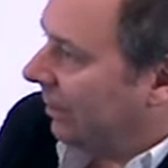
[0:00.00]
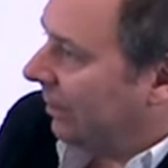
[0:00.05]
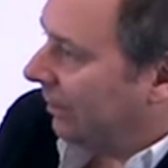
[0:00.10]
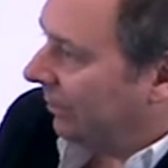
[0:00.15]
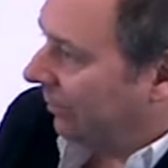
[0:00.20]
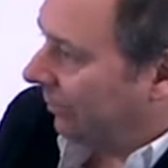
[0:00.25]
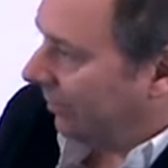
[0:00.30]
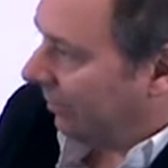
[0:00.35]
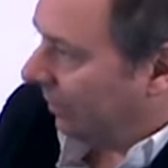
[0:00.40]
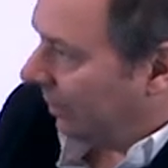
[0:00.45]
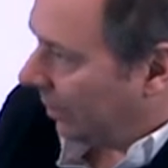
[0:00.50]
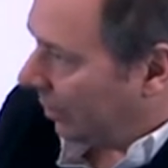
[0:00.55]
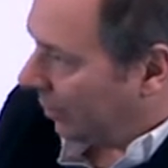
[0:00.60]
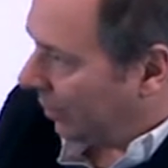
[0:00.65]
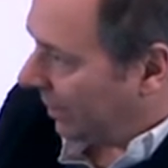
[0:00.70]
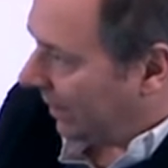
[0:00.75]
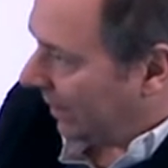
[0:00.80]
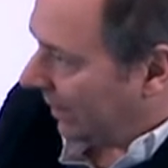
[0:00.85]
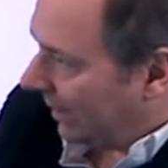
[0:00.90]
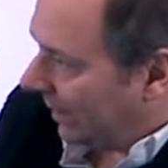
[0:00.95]
of
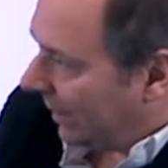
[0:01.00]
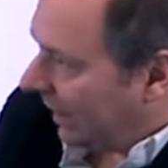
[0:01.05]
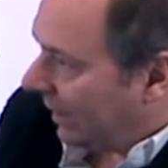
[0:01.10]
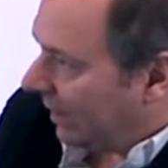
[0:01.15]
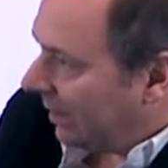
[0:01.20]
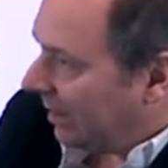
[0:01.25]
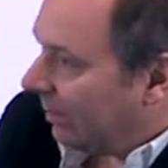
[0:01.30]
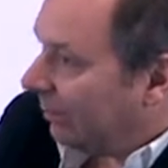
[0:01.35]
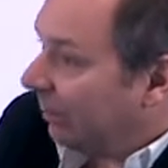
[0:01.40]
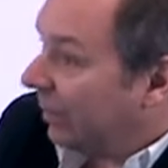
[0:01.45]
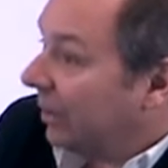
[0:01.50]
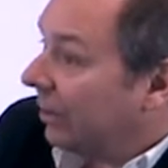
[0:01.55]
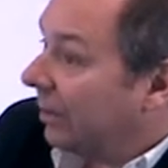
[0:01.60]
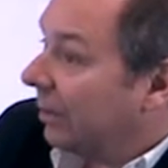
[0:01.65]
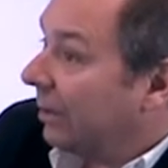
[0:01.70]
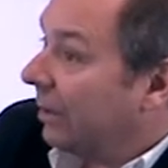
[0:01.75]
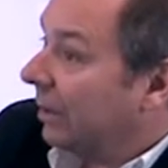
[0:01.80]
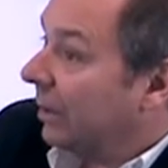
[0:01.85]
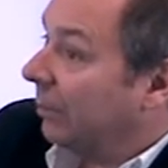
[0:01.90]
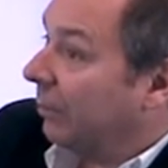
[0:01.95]
reducing debt,
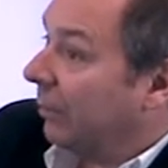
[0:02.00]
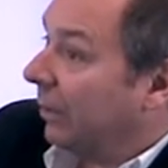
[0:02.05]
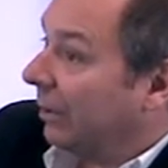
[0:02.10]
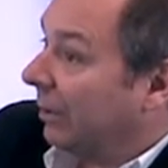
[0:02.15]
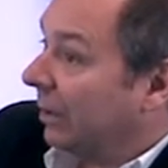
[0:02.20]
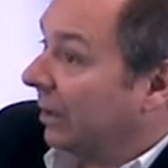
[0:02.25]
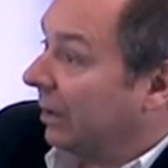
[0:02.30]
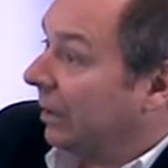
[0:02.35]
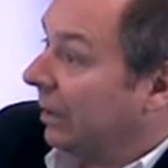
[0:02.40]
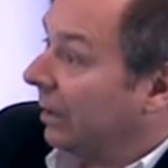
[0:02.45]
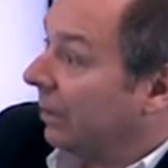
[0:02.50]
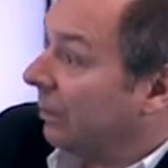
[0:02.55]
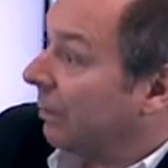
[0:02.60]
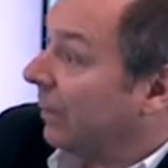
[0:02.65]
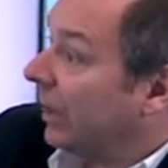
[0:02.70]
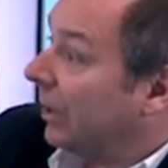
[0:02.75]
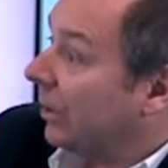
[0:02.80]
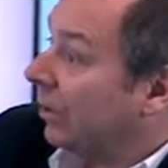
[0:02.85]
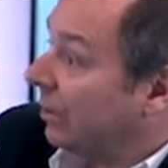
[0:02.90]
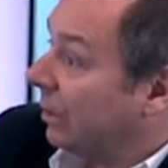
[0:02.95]
because these policies
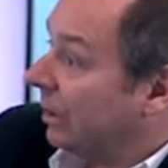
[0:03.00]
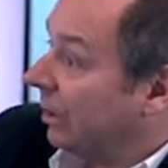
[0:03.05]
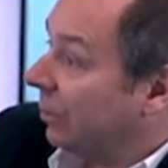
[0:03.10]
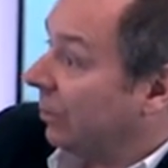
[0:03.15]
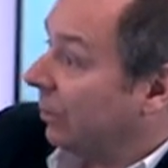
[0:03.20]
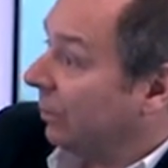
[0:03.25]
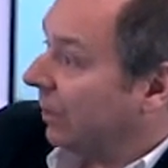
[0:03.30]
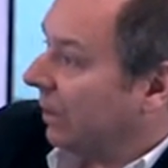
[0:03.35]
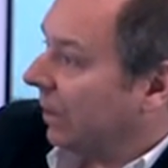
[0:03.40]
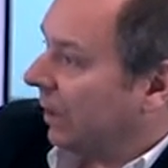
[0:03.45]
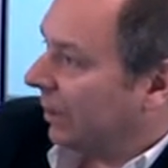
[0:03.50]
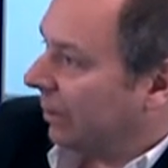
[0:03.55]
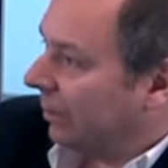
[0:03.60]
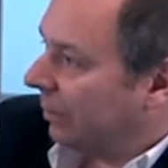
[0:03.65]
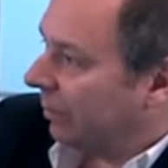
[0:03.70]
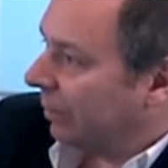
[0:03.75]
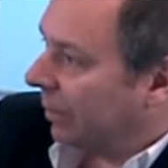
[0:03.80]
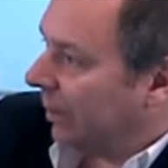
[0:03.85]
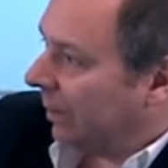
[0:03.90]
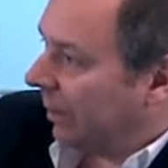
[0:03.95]
might turn out to be
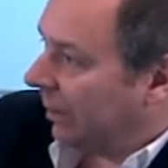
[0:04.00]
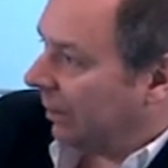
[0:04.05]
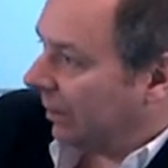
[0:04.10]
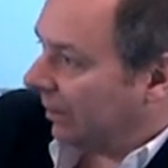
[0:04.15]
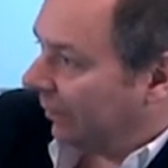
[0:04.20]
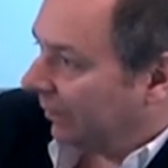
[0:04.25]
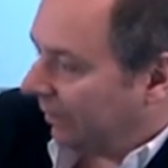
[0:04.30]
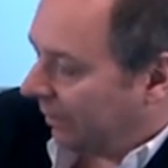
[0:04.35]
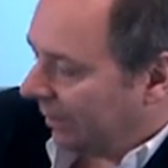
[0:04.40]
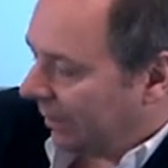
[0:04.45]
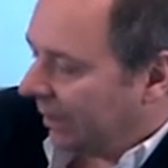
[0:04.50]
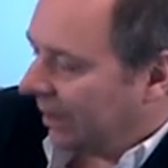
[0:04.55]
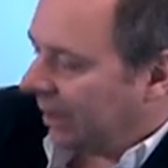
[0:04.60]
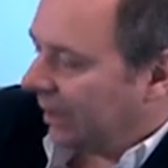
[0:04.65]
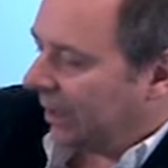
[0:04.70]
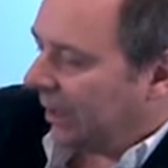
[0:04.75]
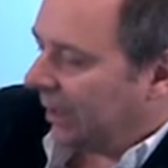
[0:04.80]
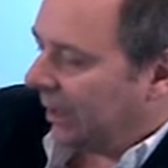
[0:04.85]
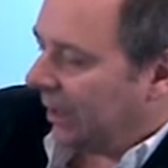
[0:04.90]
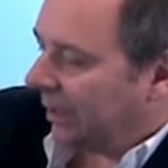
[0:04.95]
counterproductive.
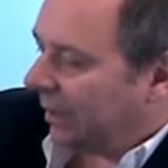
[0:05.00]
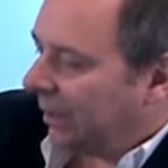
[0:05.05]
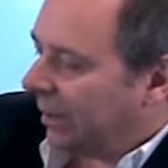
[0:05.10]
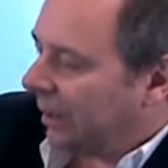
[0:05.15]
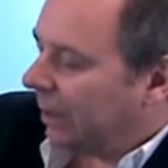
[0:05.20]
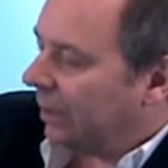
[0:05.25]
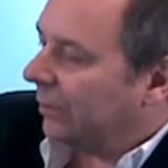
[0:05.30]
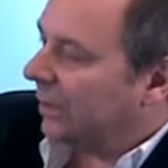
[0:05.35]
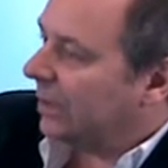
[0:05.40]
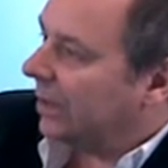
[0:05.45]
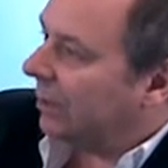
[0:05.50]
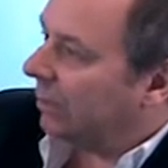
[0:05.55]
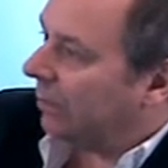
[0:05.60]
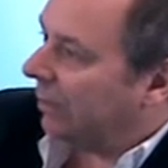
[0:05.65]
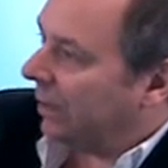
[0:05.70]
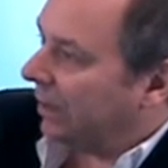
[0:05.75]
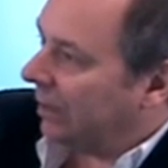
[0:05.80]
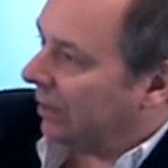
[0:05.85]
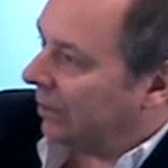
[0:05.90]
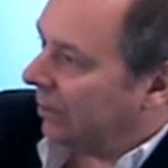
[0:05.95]
And instead of
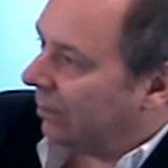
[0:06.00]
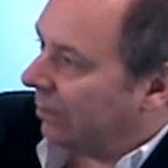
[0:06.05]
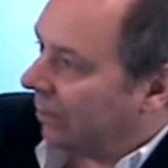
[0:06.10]
stimulating